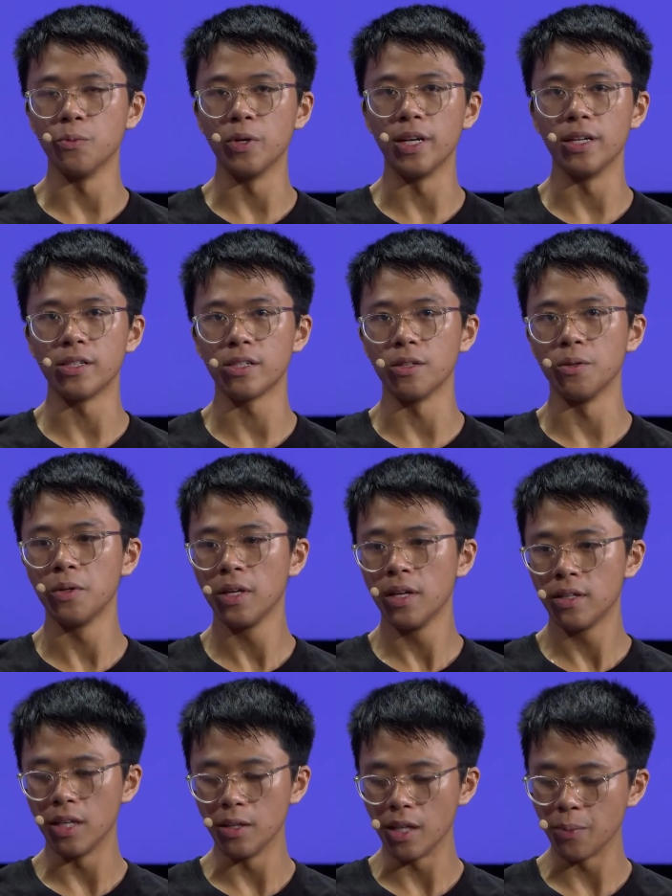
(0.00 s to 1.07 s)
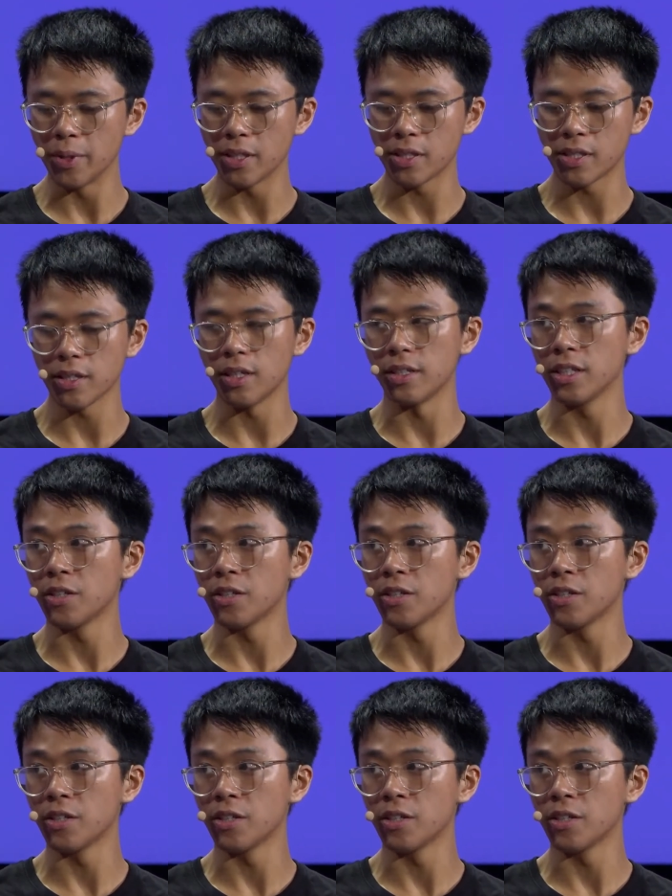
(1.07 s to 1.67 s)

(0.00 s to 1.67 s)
ways. So they built this thing called